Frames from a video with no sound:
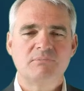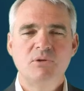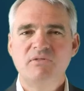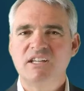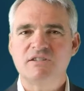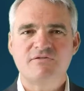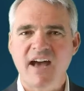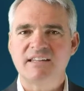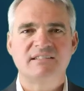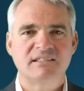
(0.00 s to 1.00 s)
moving as
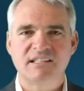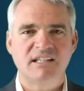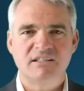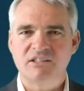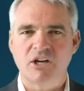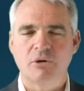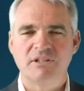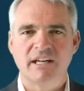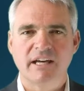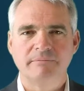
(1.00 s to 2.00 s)
fast as it needs to go
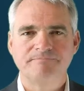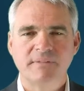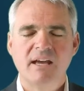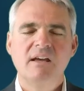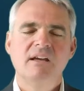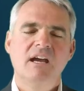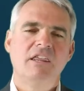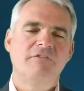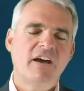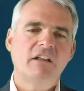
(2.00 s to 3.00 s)
today? And
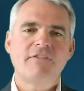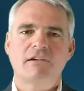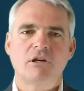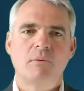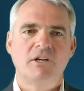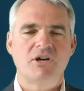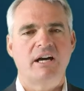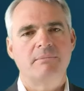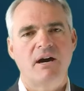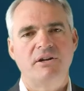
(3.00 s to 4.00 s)
the final factor I want to
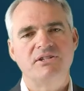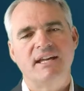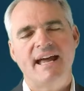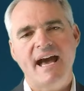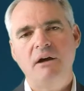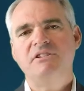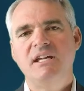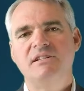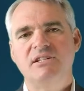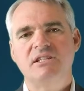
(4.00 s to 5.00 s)
talk about is that
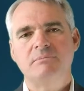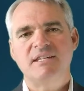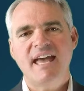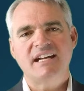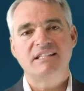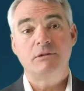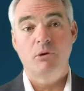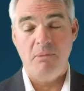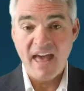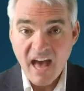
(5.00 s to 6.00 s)
outdated systems, they actually
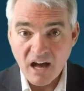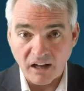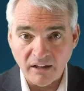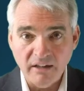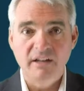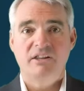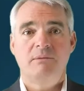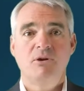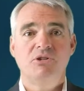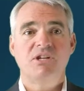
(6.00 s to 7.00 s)
repel the
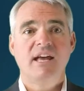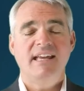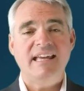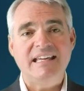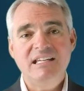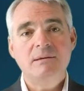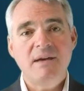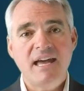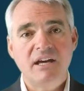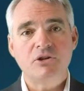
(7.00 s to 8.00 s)
most
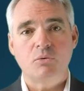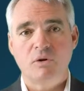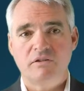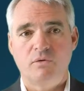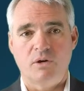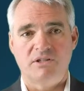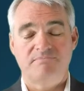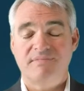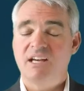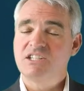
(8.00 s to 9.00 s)
in-demand workforce,
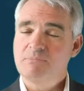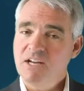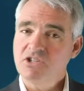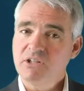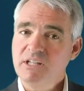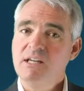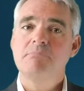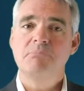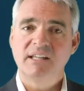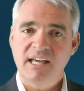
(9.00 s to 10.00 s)
especially
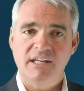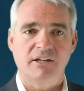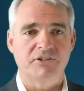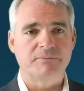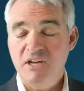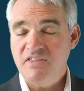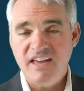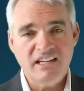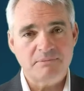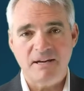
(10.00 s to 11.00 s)
millennials.
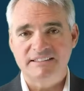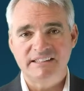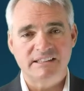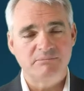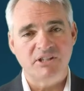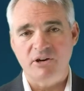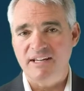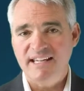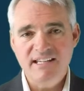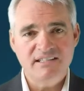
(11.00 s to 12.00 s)
They expect systems that are
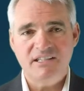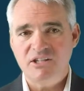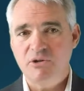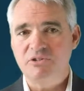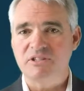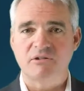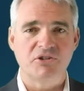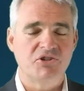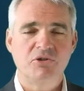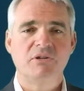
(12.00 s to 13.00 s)
easy to use and they're
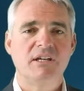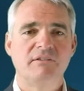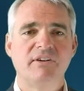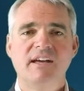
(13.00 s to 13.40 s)
intuitive,